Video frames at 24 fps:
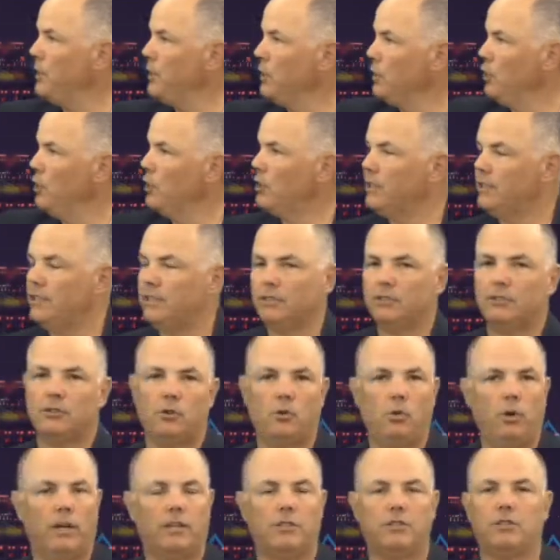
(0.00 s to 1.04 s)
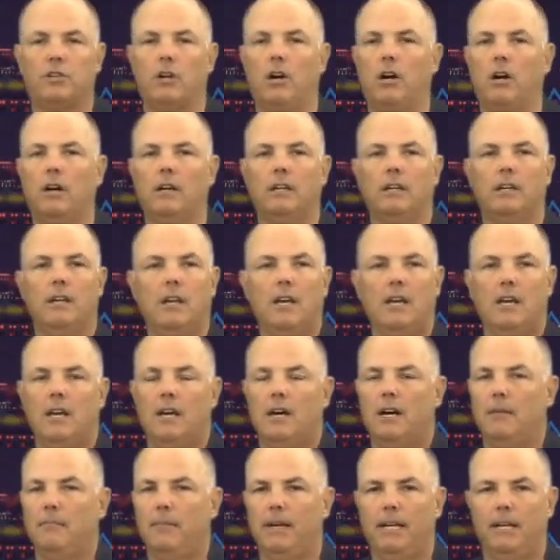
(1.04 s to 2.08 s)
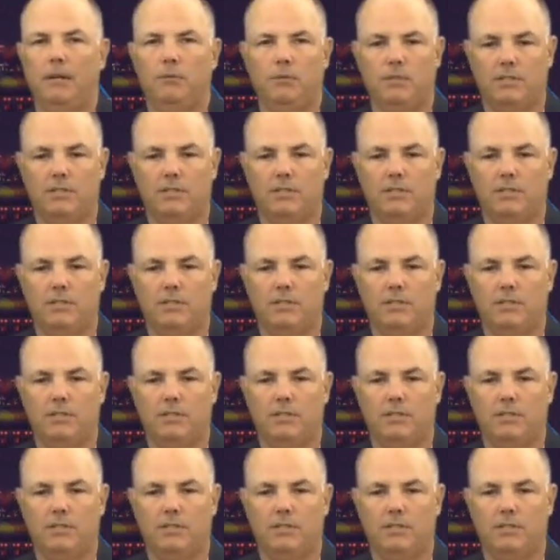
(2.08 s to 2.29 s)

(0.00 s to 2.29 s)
When you look at this quick chart, I mean,